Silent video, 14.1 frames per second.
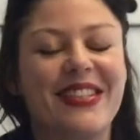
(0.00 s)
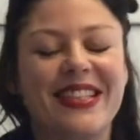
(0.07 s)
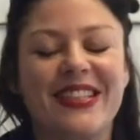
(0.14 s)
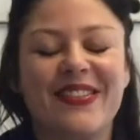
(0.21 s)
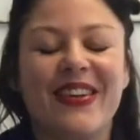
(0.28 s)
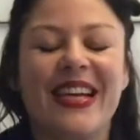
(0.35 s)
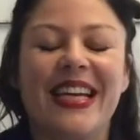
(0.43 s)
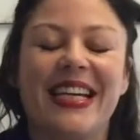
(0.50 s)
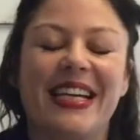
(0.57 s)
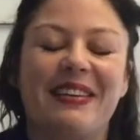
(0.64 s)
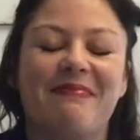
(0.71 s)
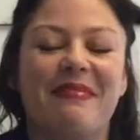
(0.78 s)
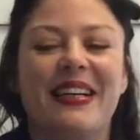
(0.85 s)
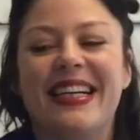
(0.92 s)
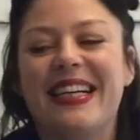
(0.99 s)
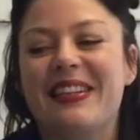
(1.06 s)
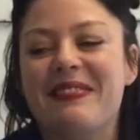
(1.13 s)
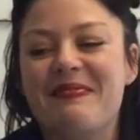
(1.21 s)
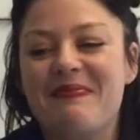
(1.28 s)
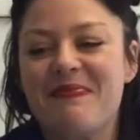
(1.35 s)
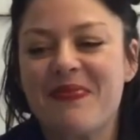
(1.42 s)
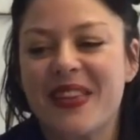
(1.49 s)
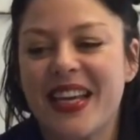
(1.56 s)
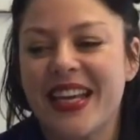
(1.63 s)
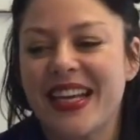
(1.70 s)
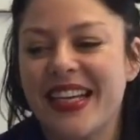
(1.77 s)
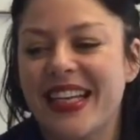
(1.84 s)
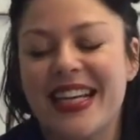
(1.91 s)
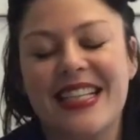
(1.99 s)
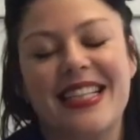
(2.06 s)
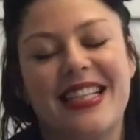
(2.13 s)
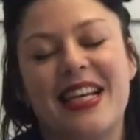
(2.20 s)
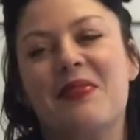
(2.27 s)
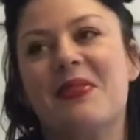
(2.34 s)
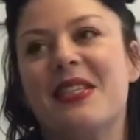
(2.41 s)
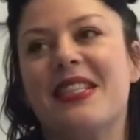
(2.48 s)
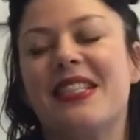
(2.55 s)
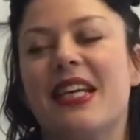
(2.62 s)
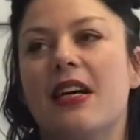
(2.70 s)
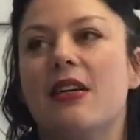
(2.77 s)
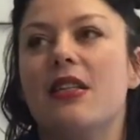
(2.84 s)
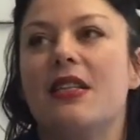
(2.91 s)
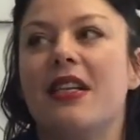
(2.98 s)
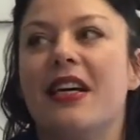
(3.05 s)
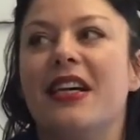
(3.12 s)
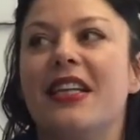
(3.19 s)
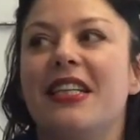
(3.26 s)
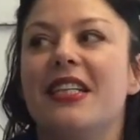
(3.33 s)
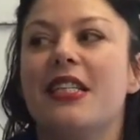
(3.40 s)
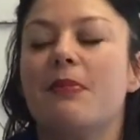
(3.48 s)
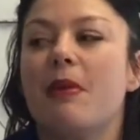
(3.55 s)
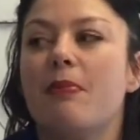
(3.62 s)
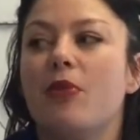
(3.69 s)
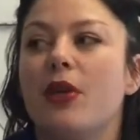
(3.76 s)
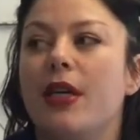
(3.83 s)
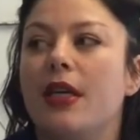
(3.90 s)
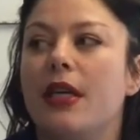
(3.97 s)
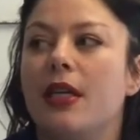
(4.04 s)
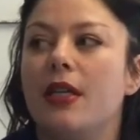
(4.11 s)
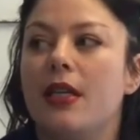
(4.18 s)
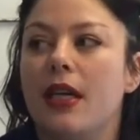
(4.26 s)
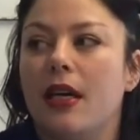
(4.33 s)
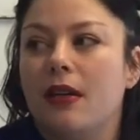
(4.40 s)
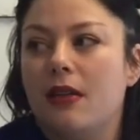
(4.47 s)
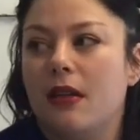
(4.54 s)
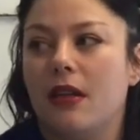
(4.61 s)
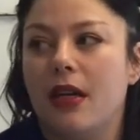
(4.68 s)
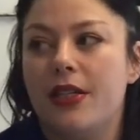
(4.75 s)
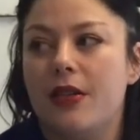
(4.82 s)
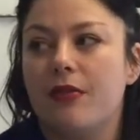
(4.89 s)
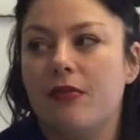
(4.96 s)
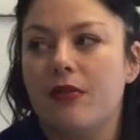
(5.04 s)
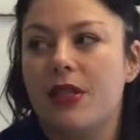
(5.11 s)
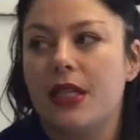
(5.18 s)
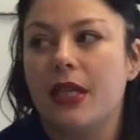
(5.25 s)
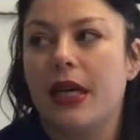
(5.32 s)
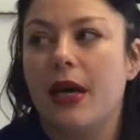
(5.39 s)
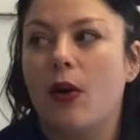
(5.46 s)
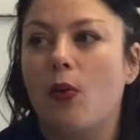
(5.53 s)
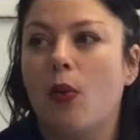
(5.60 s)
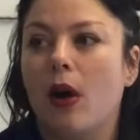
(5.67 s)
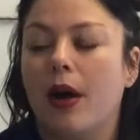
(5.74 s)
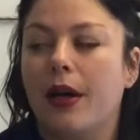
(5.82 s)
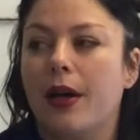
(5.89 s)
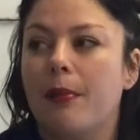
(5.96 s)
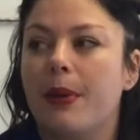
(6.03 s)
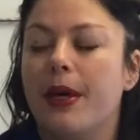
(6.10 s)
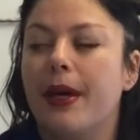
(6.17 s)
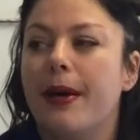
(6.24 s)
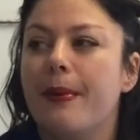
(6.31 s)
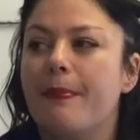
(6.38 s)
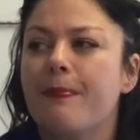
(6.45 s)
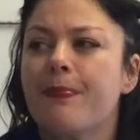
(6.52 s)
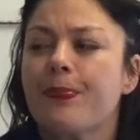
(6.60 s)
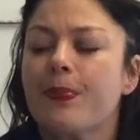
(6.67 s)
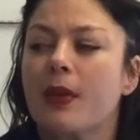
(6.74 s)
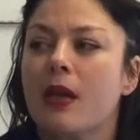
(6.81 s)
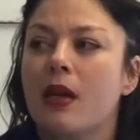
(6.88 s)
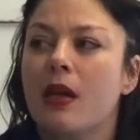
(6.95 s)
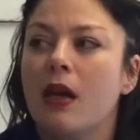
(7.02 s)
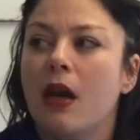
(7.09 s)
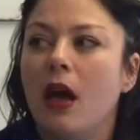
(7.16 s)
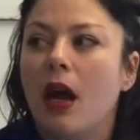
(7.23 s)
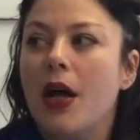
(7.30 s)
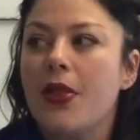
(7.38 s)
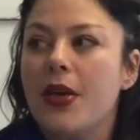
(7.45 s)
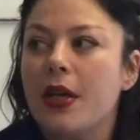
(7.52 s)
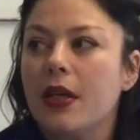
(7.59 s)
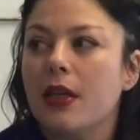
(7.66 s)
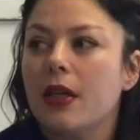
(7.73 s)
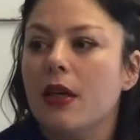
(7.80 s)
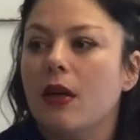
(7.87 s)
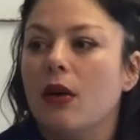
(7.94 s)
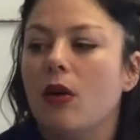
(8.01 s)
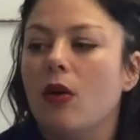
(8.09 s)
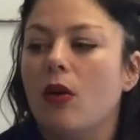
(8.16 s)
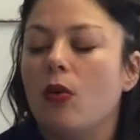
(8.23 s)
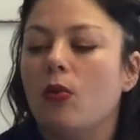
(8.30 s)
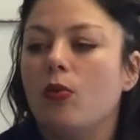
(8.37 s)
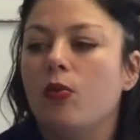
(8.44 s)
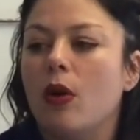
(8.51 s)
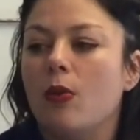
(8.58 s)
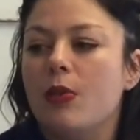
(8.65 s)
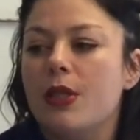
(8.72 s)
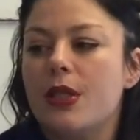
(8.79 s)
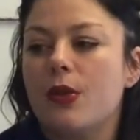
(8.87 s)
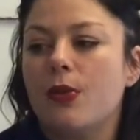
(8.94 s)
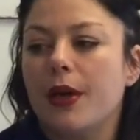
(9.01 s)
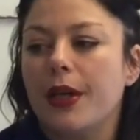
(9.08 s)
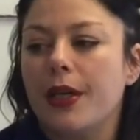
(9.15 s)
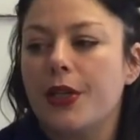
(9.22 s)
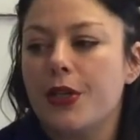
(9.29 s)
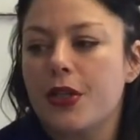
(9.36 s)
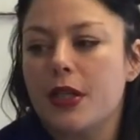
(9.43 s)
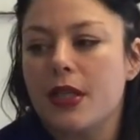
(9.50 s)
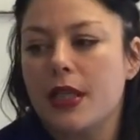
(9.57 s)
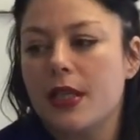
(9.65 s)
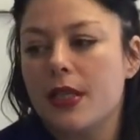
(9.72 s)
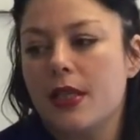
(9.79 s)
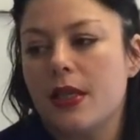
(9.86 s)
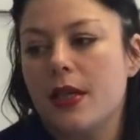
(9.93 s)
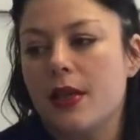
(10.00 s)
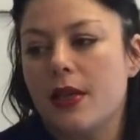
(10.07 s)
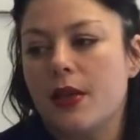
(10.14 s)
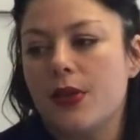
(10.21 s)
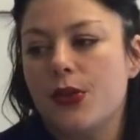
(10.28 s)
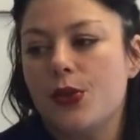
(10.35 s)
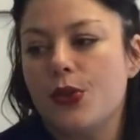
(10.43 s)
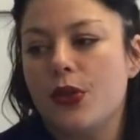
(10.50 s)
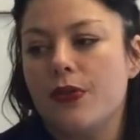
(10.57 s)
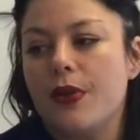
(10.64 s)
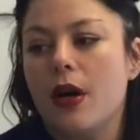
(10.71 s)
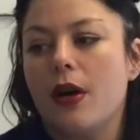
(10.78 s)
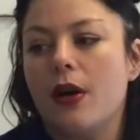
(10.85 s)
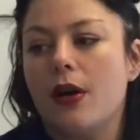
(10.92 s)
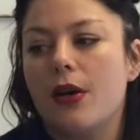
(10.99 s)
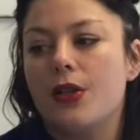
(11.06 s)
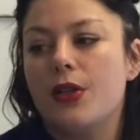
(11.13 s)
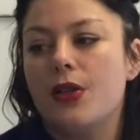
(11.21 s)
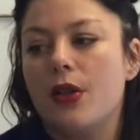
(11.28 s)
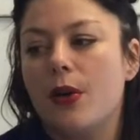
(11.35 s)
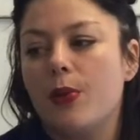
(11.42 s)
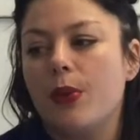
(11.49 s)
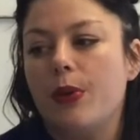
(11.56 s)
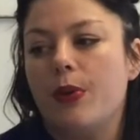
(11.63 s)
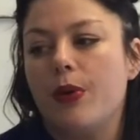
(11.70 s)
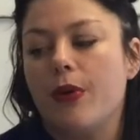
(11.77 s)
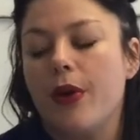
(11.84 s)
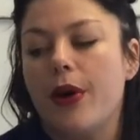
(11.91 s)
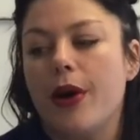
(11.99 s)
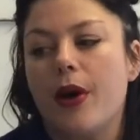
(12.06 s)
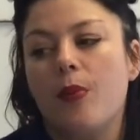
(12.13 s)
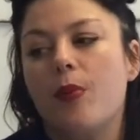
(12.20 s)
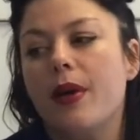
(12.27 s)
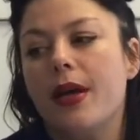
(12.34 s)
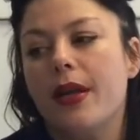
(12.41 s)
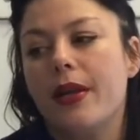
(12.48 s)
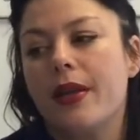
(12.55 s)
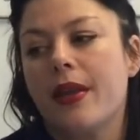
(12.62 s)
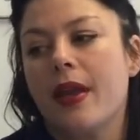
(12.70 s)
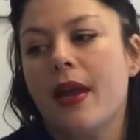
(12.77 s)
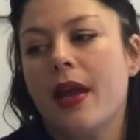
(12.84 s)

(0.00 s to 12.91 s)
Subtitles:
to speak. But yeah, so that was an earliest memory. I don't single out one, but I think what was quite interesting is that the sort of art that we were growing up with